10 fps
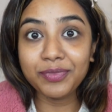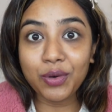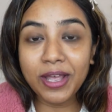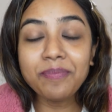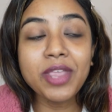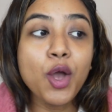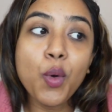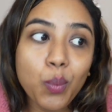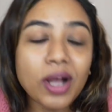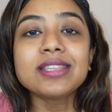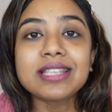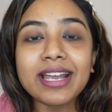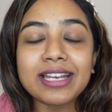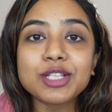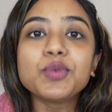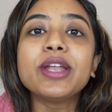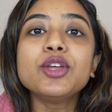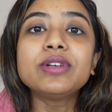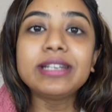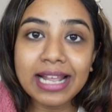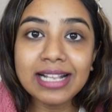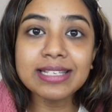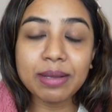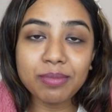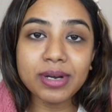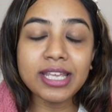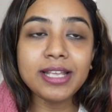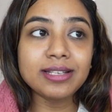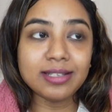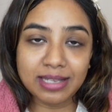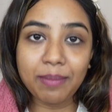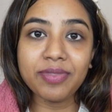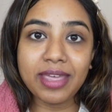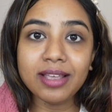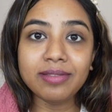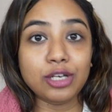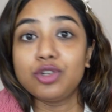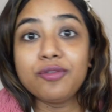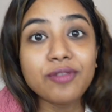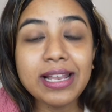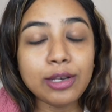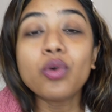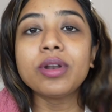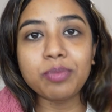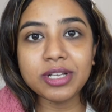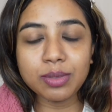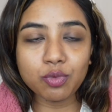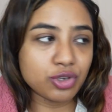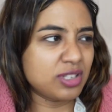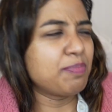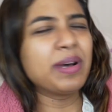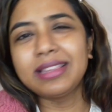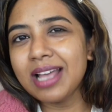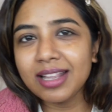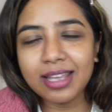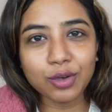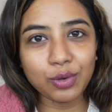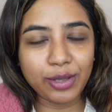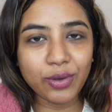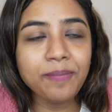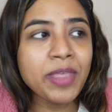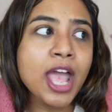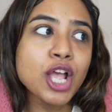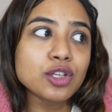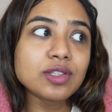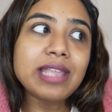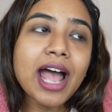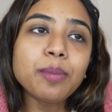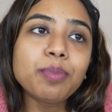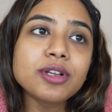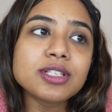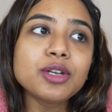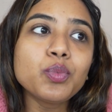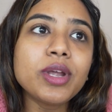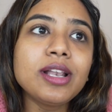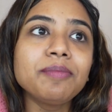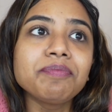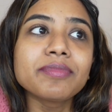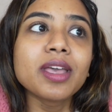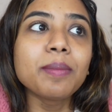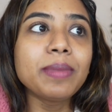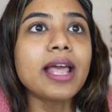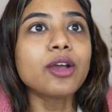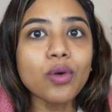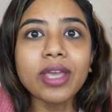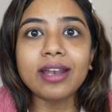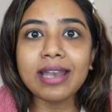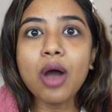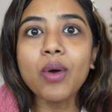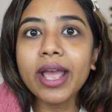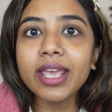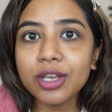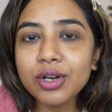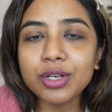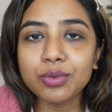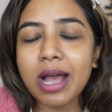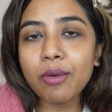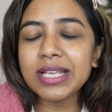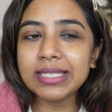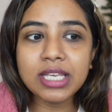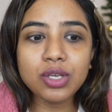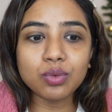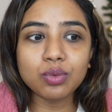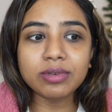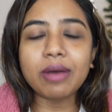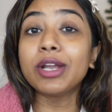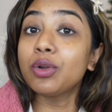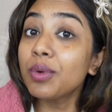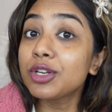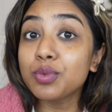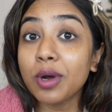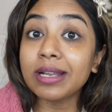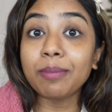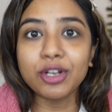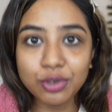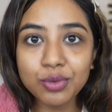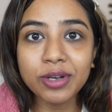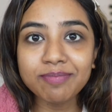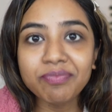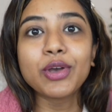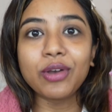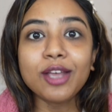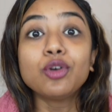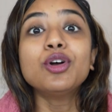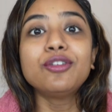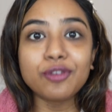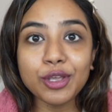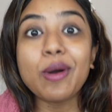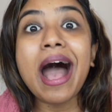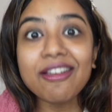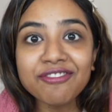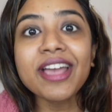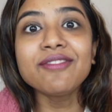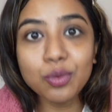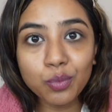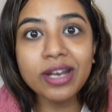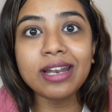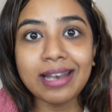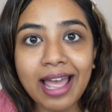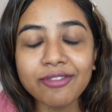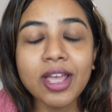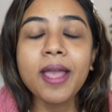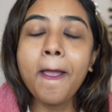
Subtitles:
Okay? One side is where you tell somebody something that you feel, no repressed emotions, bata diya khulke, okay? That person will be like, okay, now I hear you, now I see you, now I know what you want, I'm gonna do it. Okay, good for you. High five, you win in life.